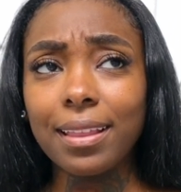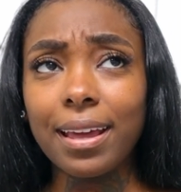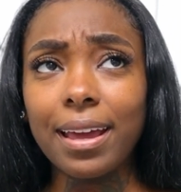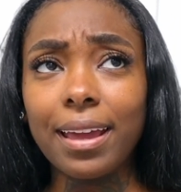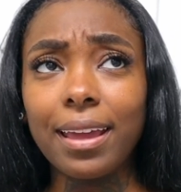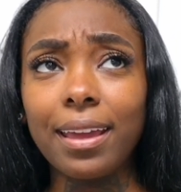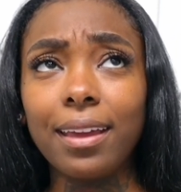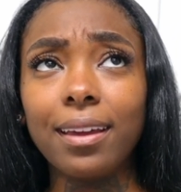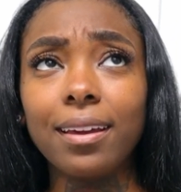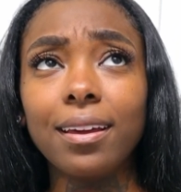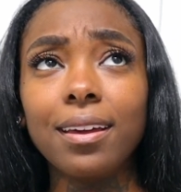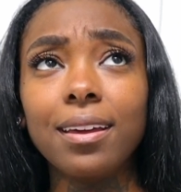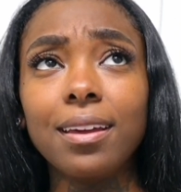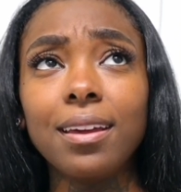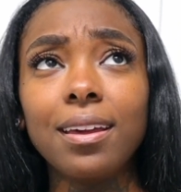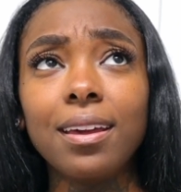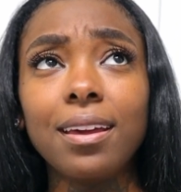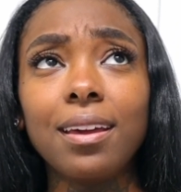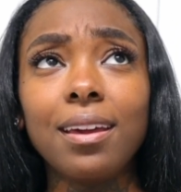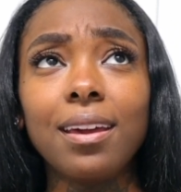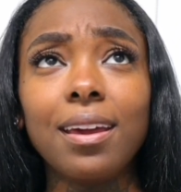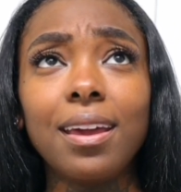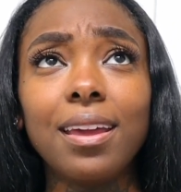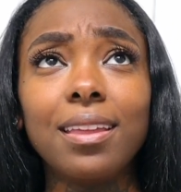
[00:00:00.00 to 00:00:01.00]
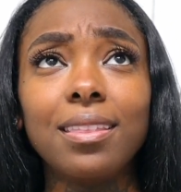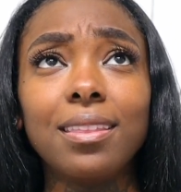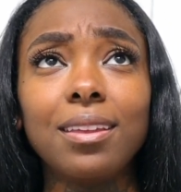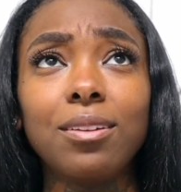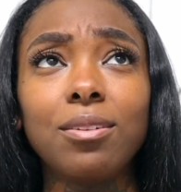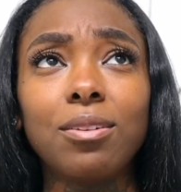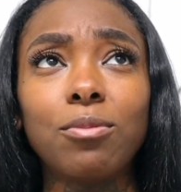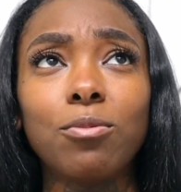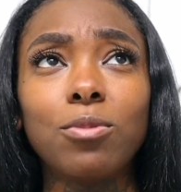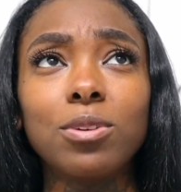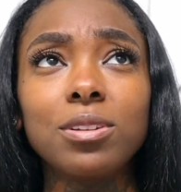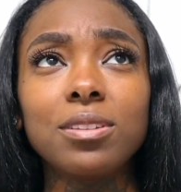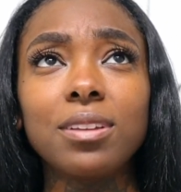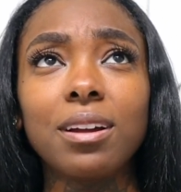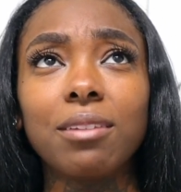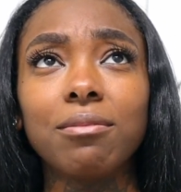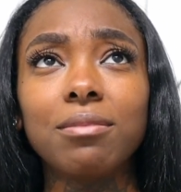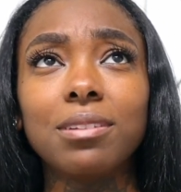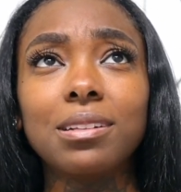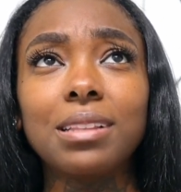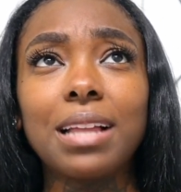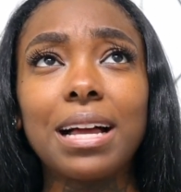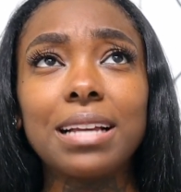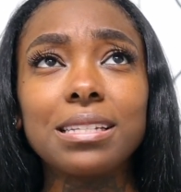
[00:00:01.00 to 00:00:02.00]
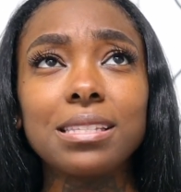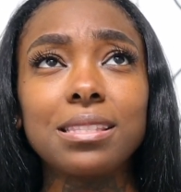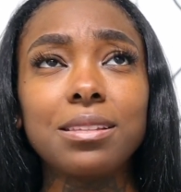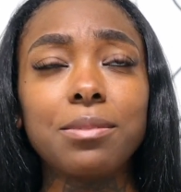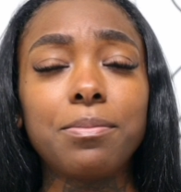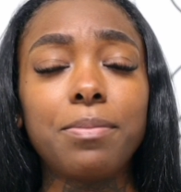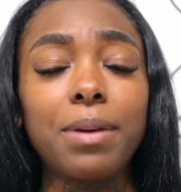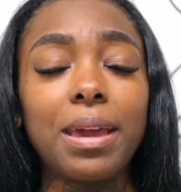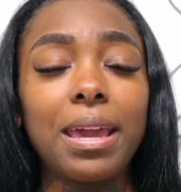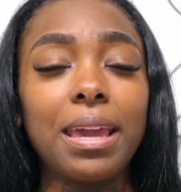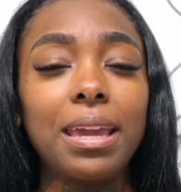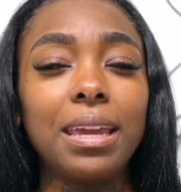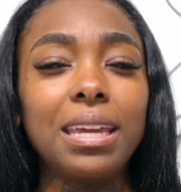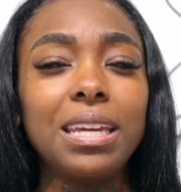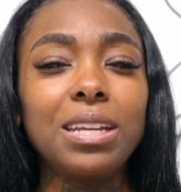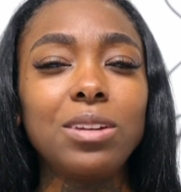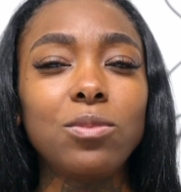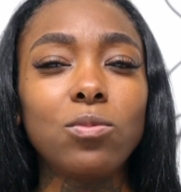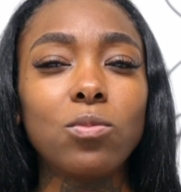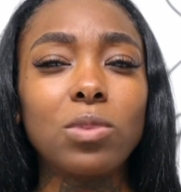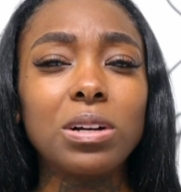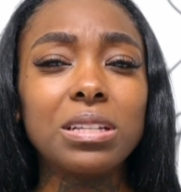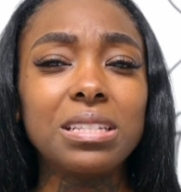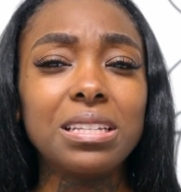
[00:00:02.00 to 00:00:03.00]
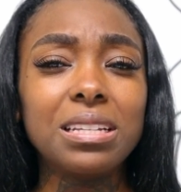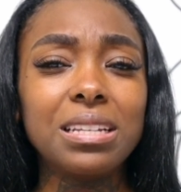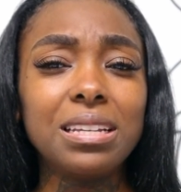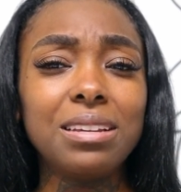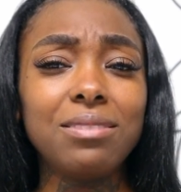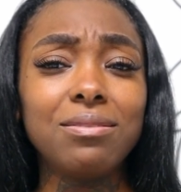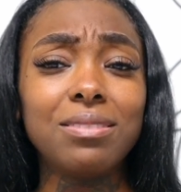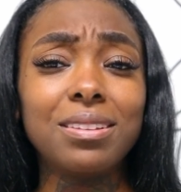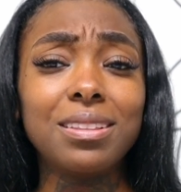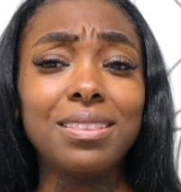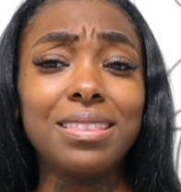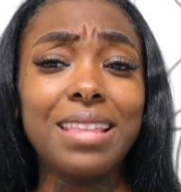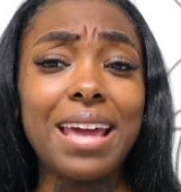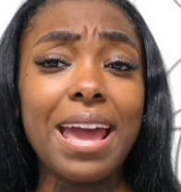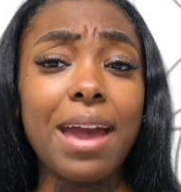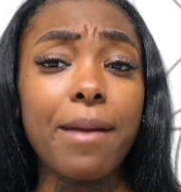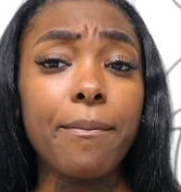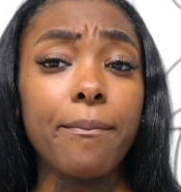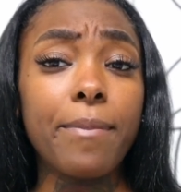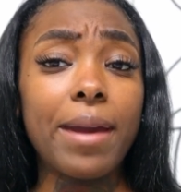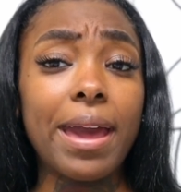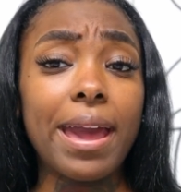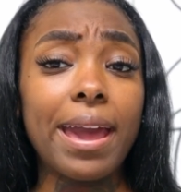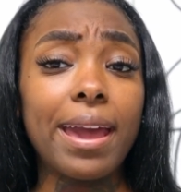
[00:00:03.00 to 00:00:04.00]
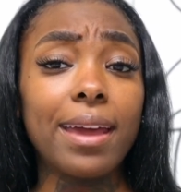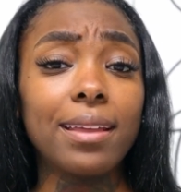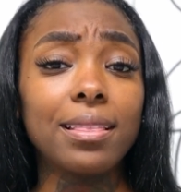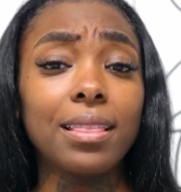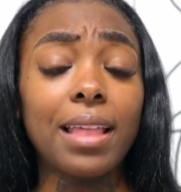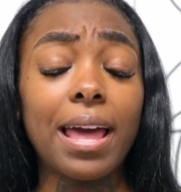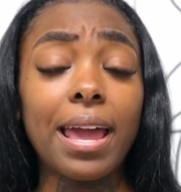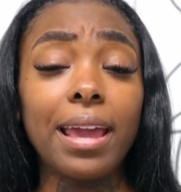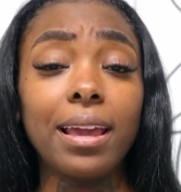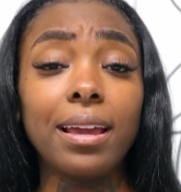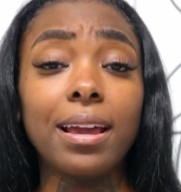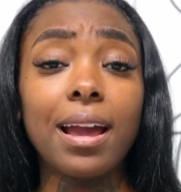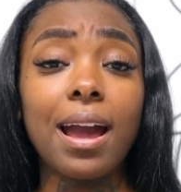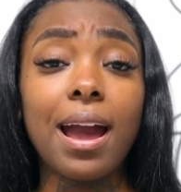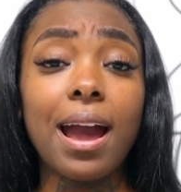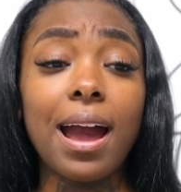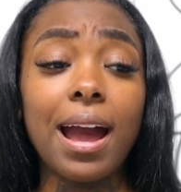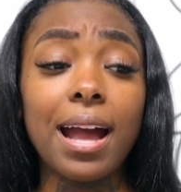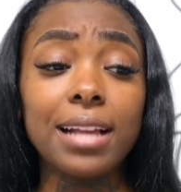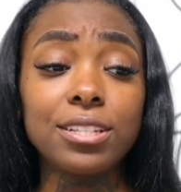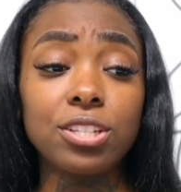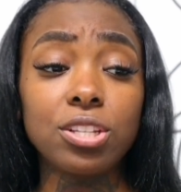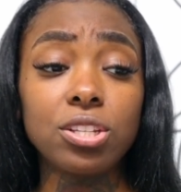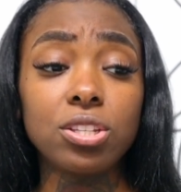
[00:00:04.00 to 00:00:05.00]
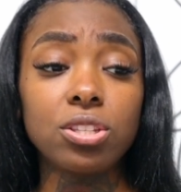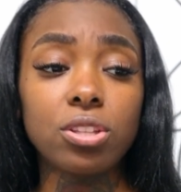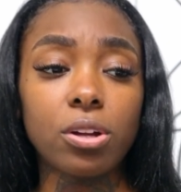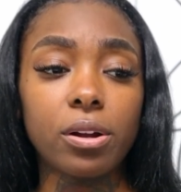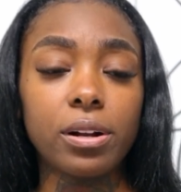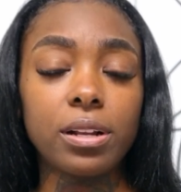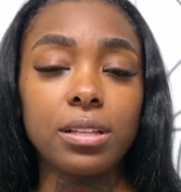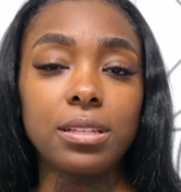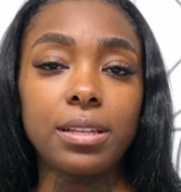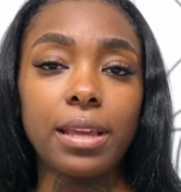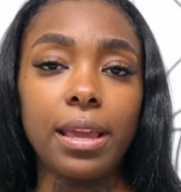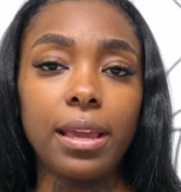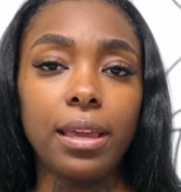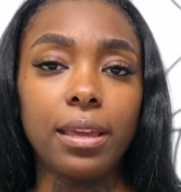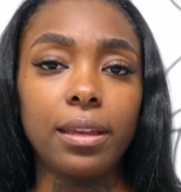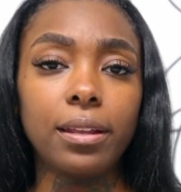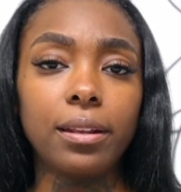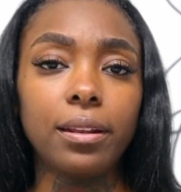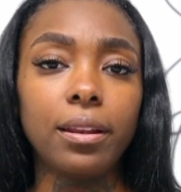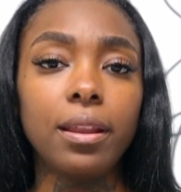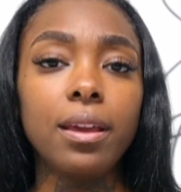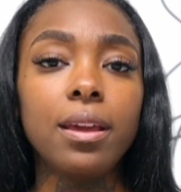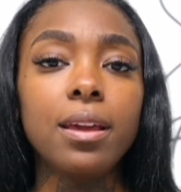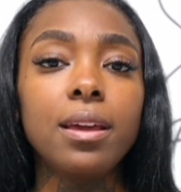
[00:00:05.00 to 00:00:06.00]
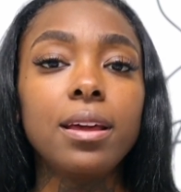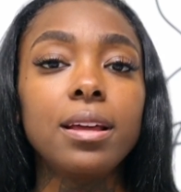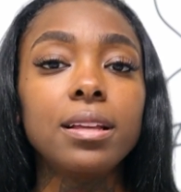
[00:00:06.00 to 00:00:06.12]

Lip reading: Like, and then once I realized the pain wasn't even that bad, like I just started taking